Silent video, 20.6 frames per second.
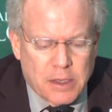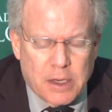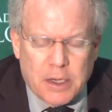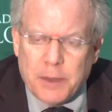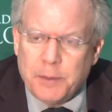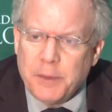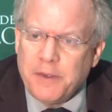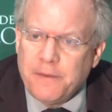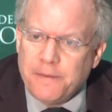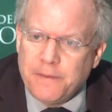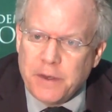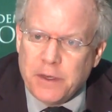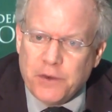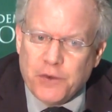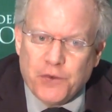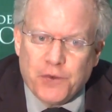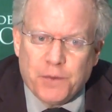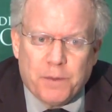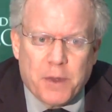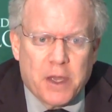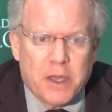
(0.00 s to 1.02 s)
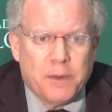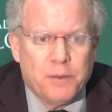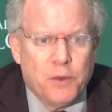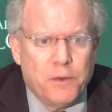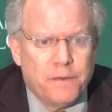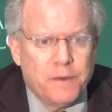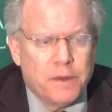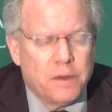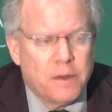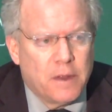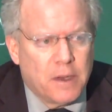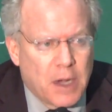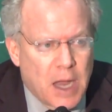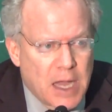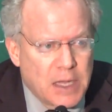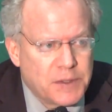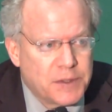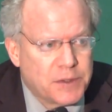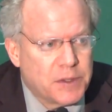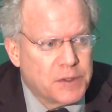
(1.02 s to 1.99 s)
Now let me finish by moving to the
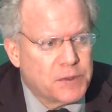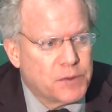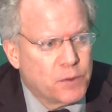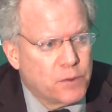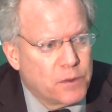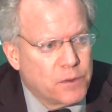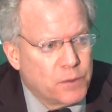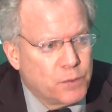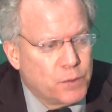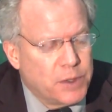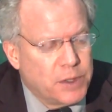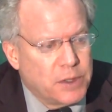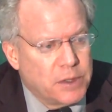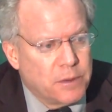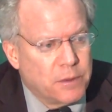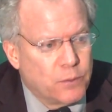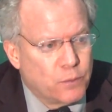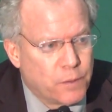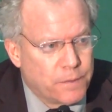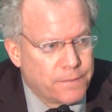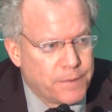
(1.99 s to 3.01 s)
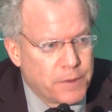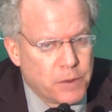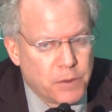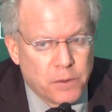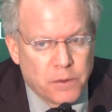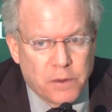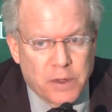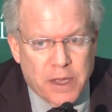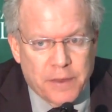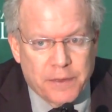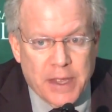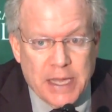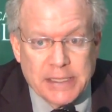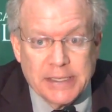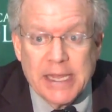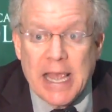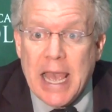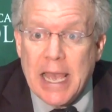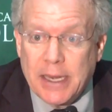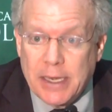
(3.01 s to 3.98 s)
last disorder we reviewed, and
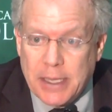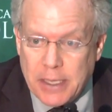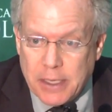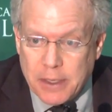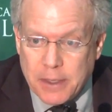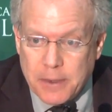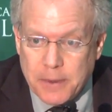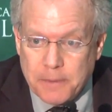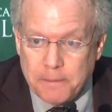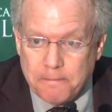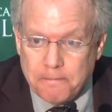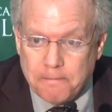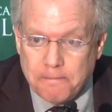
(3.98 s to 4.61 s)
that's headache.